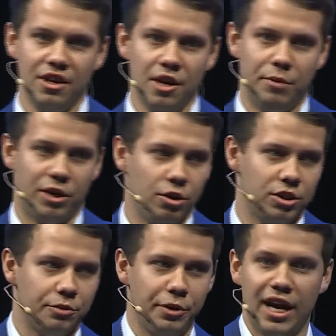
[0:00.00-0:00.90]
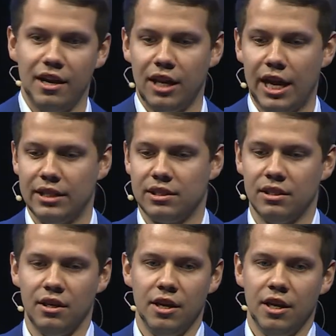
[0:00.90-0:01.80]
because we analyze
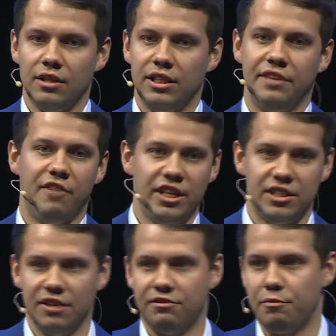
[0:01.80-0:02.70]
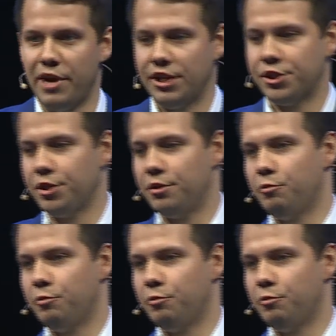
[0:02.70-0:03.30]
the device information,